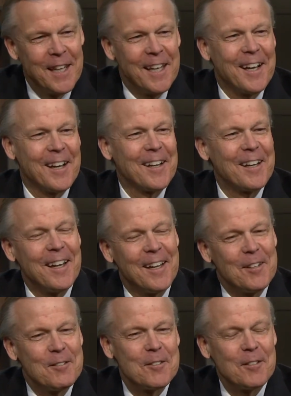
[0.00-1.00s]
Uh,
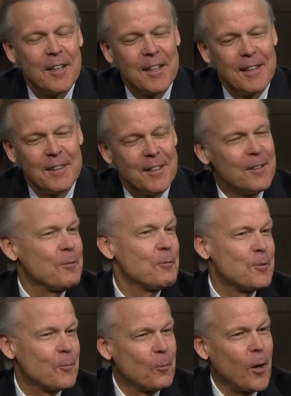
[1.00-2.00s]
and uh,
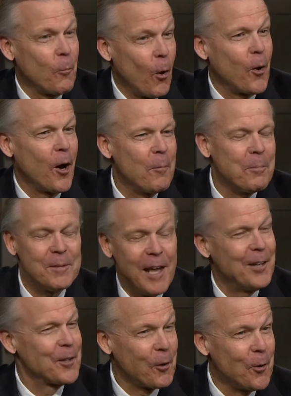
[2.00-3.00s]
I woke up,
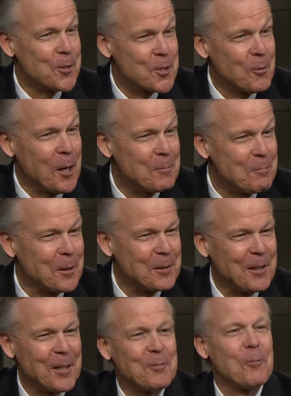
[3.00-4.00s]
not in a cold sweat,
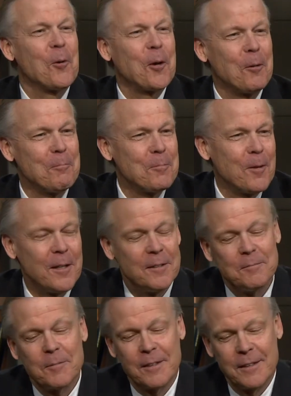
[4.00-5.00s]
but I woke up
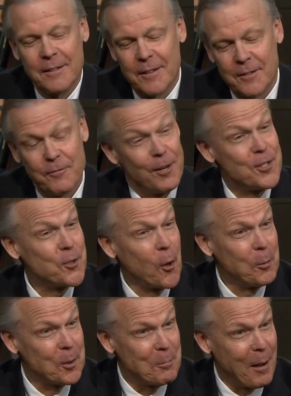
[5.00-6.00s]
uh, uh, very
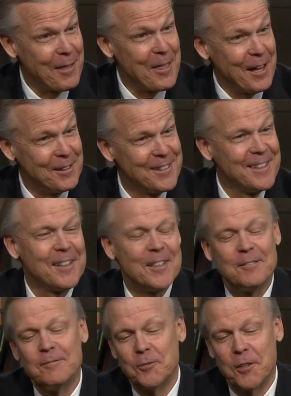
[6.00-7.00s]
sobered by that uh,
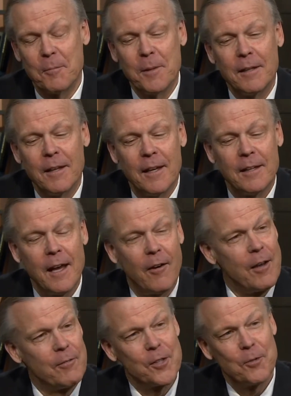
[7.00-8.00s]
dream, and, and now
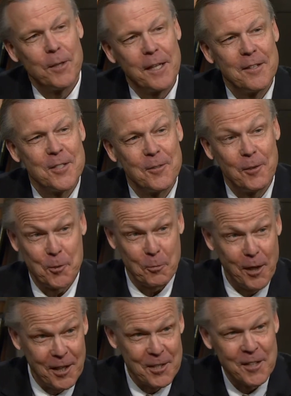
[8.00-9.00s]
having three kids in their
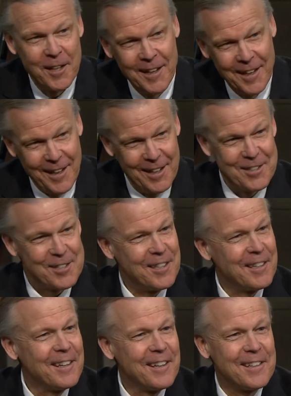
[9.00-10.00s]
20s, it's,
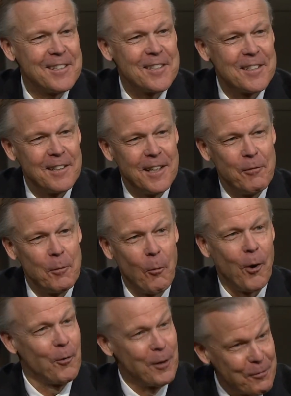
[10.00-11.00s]
uh, it's even
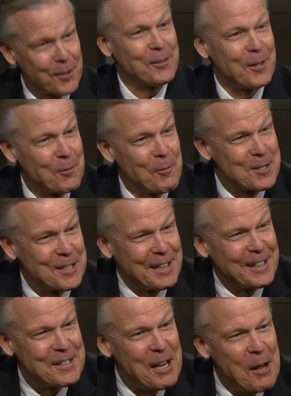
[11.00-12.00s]
more horrific than it was at
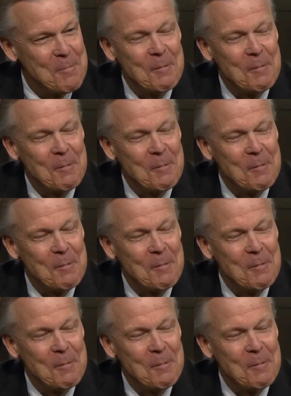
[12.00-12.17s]
that time.